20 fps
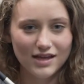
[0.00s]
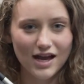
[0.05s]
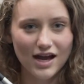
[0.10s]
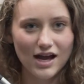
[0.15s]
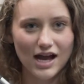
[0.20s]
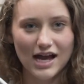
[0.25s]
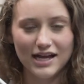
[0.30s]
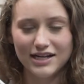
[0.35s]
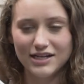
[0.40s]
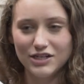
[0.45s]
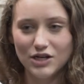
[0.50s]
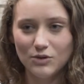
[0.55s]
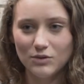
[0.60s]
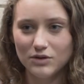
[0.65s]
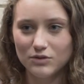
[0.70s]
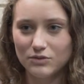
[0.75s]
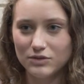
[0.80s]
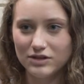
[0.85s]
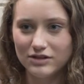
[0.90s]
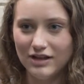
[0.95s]
Yeah, I didn't know
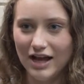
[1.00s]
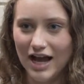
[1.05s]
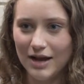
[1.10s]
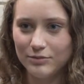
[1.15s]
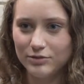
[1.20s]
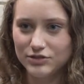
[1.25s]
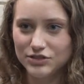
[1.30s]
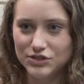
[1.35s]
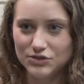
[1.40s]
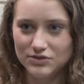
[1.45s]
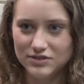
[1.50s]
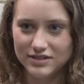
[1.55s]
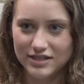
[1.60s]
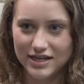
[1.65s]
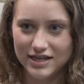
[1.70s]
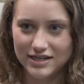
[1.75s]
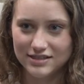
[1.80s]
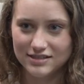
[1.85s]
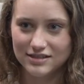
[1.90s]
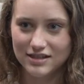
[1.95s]
what real apple juice
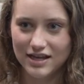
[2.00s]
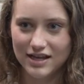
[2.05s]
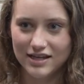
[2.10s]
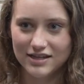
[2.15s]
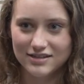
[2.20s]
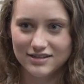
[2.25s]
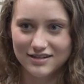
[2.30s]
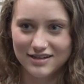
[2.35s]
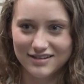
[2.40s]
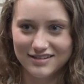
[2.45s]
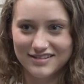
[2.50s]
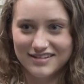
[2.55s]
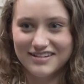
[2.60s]
tastes like.